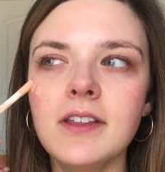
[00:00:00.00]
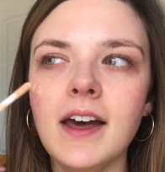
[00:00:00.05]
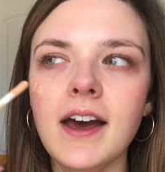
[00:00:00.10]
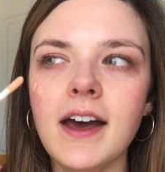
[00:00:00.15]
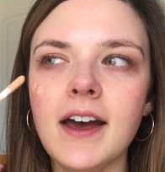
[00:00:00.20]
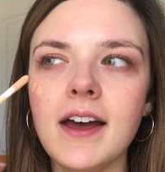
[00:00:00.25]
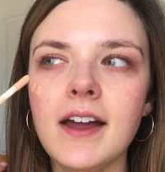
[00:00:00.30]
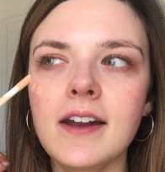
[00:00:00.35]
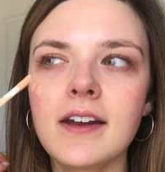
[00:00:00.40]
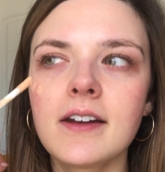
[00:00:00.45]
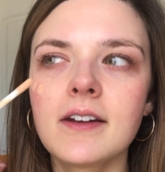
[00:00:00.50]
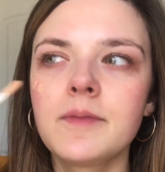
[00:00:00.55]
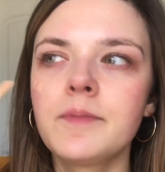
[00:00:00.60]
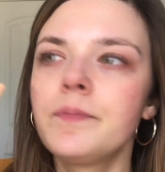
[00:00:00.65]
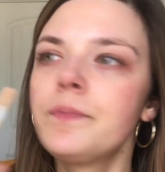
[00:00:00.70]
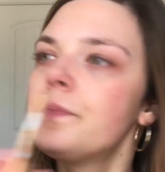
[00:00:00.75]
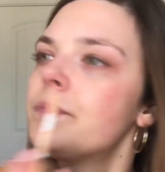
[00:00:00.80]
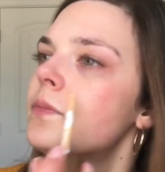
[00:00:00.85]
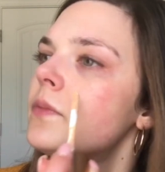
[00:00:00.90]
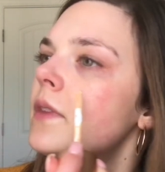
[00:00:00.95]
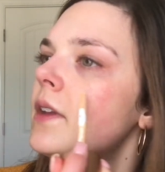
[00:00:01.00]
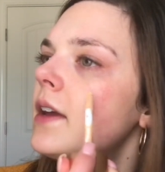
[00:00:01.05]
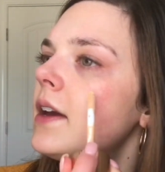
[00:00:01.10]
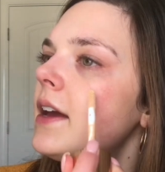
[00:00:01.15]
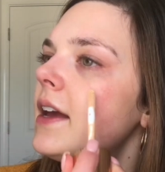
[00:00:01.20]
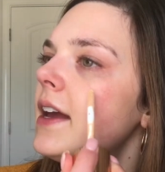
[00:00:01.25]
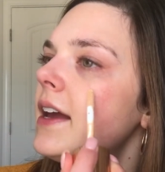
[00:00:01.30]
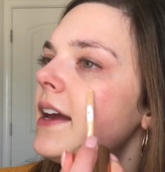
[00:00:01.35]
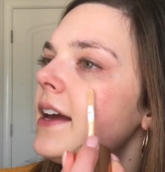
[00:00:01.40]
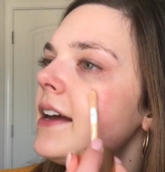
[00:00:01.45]
that.
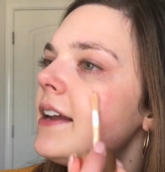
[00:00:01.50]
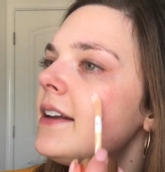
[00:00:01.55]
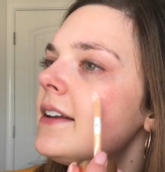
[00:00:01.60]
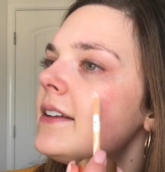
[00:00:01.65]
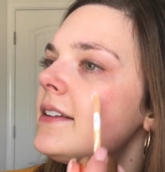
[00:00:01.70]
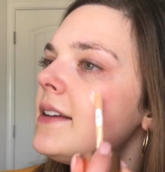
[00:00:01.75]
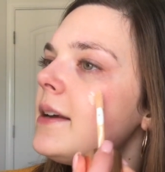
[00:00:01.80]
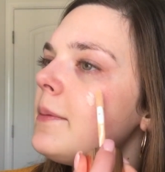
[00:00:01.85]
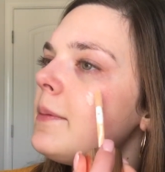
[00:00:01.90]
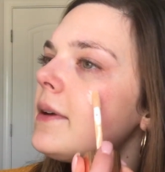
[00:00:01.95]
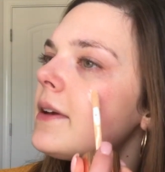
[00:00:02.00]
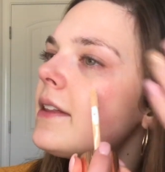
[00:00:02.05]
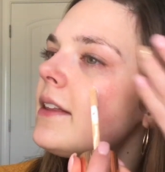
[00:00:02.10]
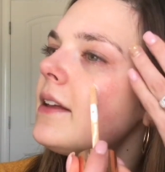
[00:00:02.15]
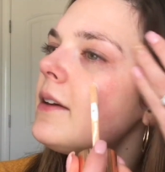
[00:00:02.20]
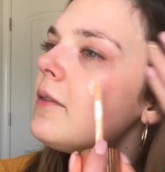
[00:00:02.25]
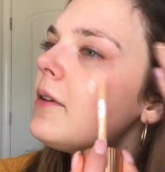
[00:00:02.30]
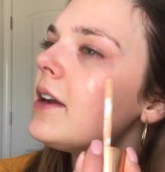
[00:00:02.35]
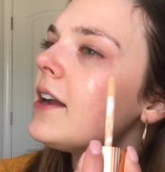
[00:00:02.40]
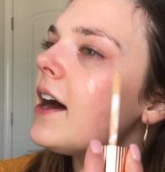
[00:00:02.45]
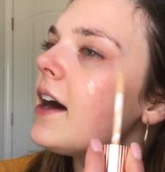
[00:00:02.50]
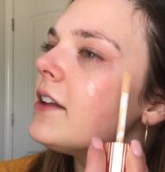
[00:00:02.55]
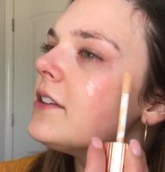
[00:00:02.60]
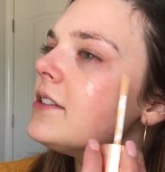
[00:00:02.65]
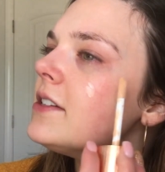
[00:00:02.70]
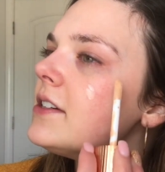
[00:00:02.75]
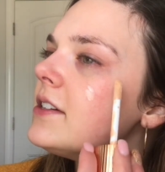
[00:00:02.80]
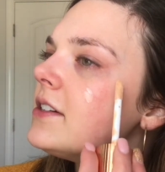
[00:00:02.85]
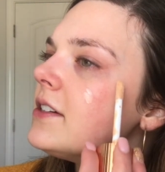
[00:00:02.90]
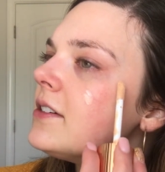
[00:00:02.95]
And typically what I'll
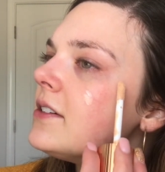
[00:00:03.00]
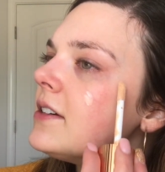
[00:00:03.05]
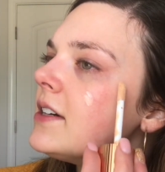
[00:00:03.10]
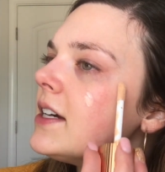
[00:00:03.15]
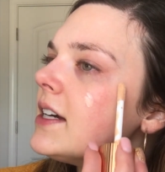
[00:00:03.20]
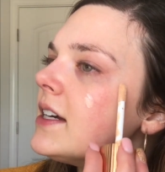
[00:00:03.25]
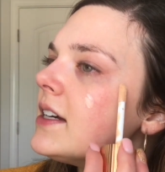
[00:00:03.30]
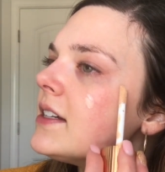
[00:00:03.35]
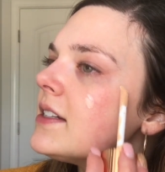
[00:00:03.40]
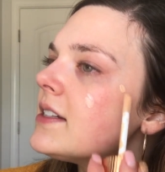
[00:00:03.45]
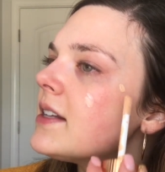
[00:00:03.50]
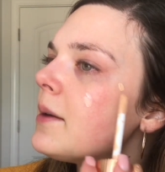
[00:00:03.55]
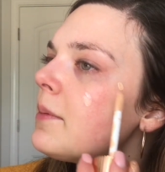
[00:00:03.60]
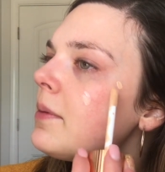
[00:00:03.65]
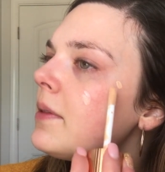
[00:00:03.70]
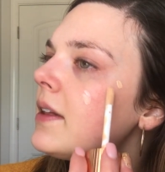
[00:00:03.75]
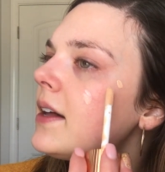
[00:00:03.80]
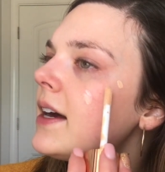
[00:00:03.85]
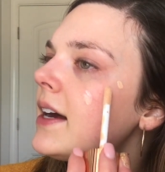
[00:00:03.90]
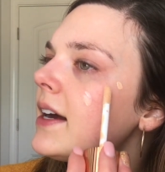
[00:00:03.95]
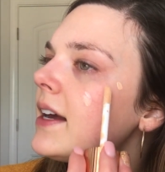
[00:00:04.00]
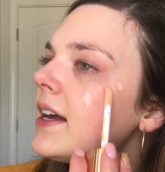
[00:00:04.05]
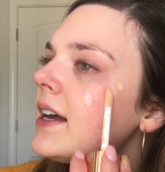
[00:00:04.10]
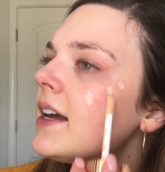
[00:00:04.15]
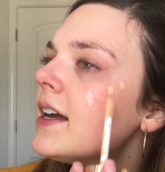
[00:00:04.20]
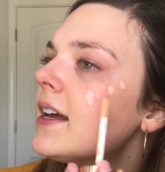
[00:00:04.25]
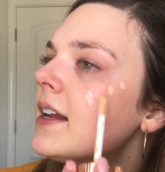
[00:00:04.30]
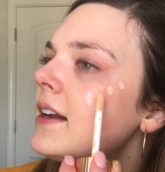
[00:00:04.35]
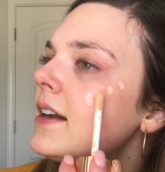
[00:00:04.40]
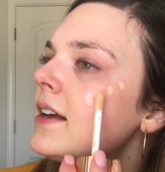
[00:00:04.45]
do is apply
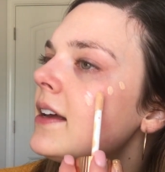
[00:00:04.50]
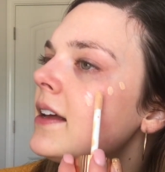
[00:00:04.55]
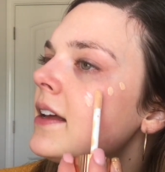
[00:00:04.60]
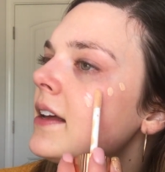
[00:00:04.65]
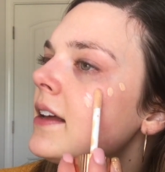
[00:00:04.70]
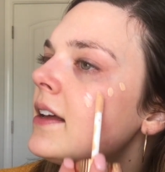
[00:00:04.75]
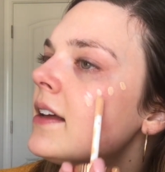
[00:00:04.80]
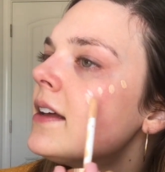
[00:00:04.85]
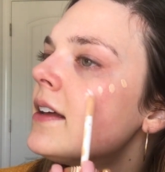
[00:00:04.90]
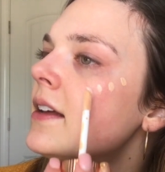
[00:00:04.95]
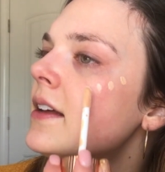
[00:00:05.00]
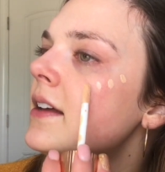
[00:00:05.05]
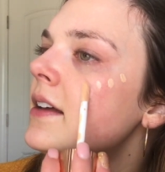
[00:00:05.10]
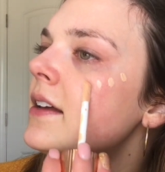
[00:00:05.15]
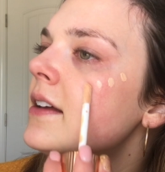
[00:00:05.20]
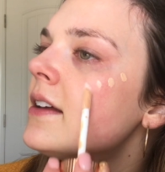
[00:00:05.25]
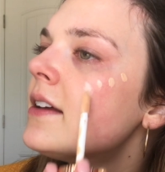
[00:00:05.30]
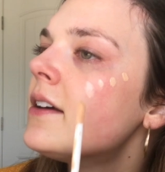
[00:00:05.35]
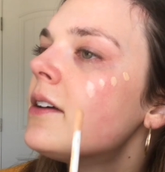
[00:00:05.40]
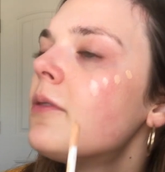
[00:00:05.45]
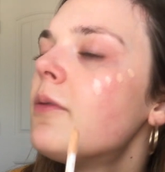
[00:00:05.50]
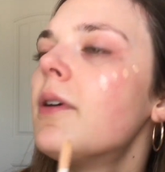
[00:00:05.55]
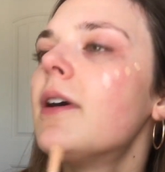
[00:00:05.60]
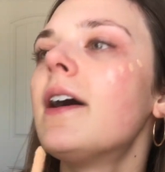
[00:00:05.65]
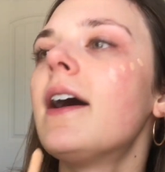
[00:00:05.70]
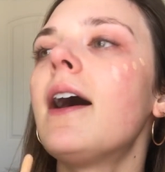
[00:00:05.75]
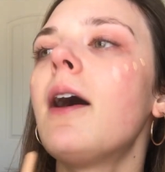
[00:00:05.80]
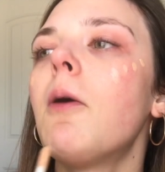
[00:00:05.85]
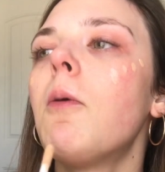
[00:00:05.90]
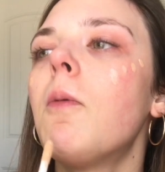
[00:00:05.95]
it
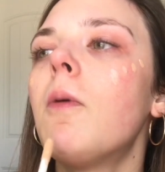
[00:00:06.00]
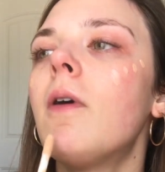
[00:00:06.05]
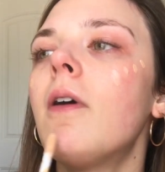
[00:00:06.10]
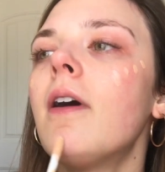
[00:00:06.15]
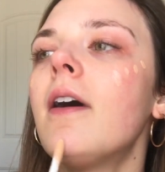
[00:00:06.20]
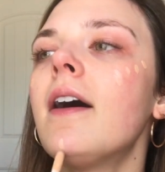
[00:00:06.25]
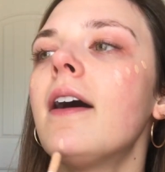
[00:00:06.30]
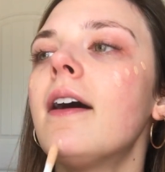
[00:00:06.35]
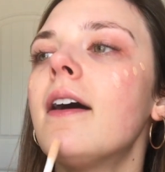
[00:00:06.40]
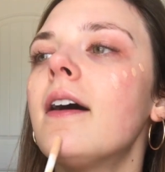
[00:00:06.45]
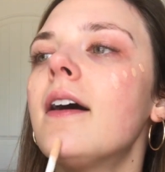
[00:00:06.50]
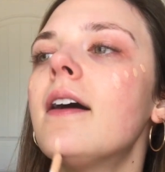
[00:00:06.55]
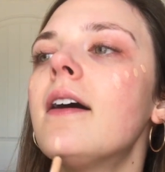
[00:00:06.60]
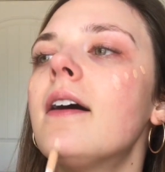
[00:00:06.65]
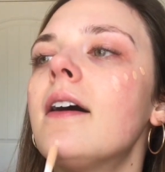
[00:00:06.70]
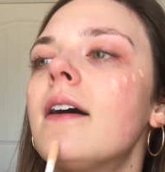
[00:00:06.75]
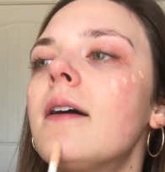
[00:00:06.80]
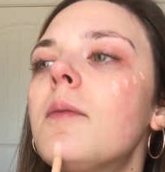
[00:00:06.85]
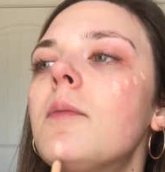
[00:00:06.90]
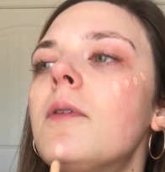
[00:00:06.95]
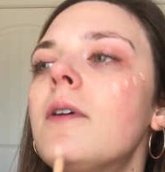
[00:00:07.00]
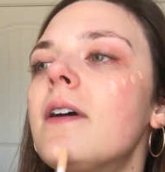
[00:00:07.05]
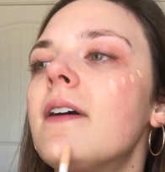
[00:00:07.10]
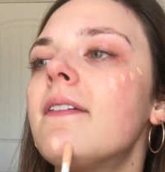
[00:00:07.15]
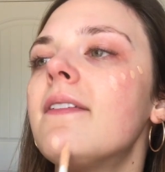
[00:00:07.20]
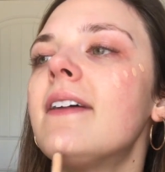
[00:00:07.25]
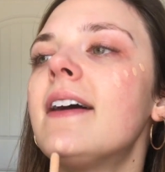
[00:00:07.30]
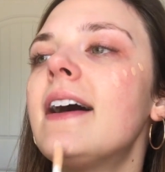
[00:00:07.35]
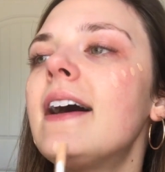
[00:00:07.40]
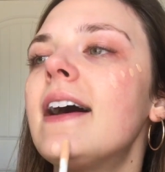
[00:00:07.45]
where I want more
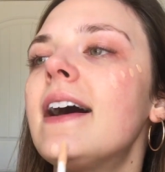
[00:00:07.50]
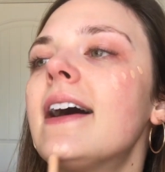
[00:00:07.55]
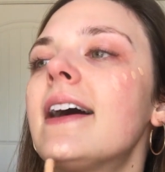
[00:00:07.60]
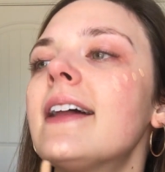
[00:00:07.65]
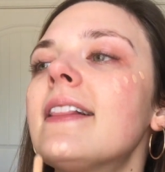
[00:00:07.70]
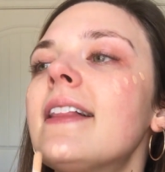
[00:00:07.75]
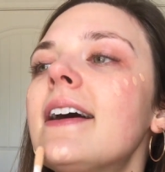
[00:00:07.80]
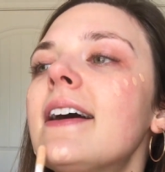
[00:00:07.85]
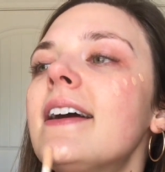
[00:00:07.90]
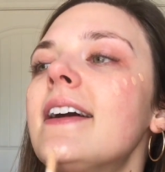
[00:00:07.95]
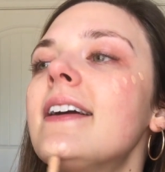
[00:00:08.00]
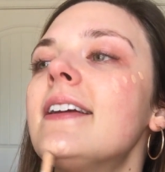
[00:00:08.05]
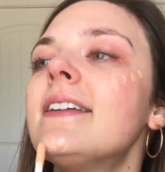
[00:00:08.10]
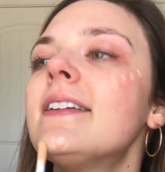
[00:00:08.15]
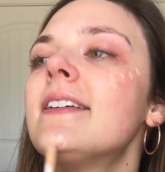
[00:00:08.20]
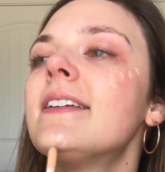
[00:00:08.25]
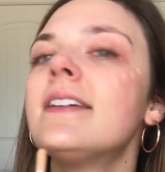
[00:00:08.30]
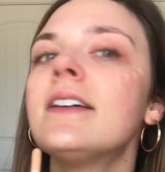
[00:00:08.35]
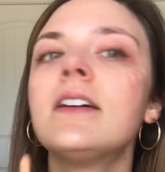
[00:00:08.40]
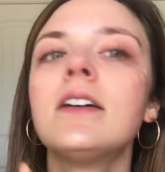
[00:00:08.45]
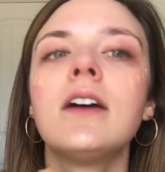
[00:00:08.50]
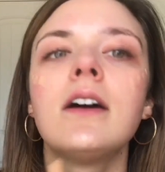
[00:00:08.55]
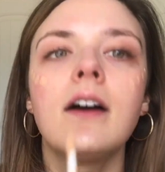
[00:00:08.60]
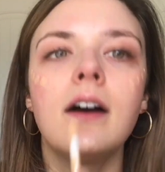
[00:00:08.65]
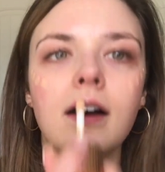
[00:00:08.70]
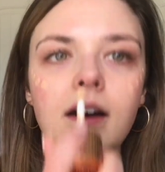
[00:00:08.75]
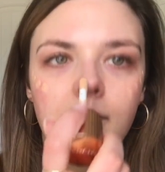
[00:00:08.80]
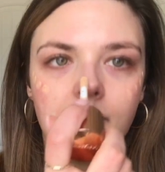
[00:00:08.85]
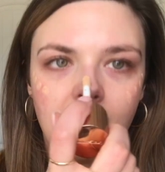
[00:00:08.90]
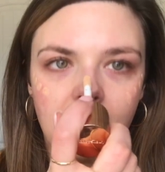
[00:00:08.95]
of a highlight
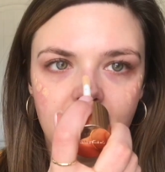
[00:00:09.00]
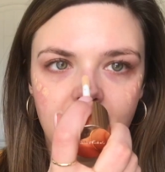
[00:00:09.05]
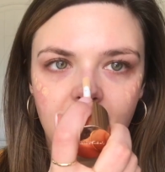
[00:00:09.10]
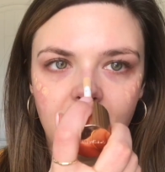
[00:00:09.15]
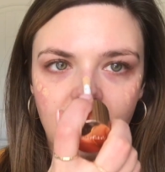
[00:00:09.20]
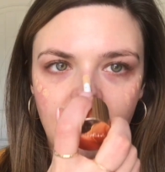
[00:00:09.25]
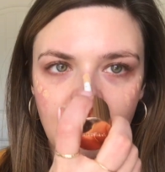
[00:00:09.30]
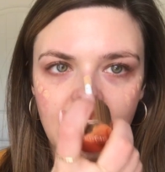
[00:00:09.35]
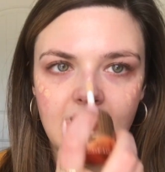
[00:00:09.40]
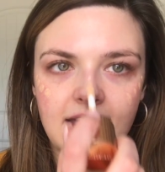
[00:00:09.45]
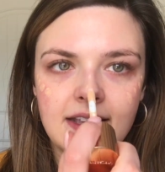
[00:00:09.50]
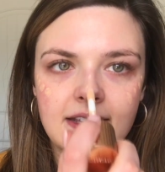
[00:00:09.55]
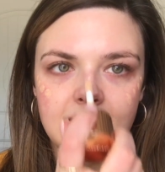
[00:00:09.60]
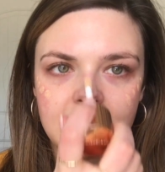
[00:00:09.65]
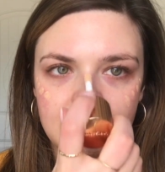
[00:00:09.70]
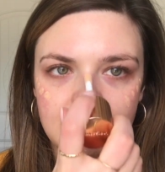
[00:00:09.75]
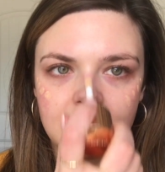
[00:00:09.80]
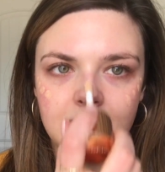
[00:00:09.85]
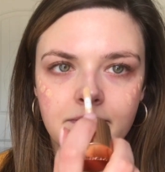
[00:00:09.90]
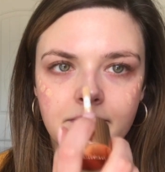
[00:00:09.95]
on my face